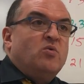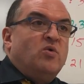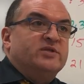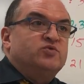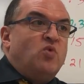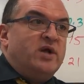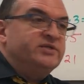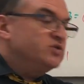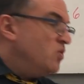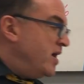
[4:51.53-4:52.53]
What's 1
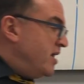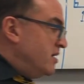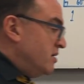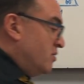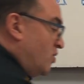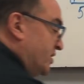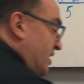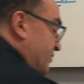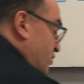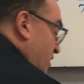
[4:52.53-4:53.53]
squared? 1
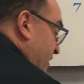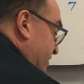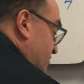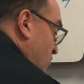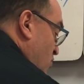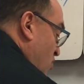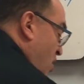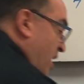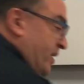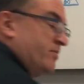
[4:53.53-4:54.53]
times 1 is
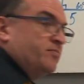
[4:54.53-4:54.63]
1.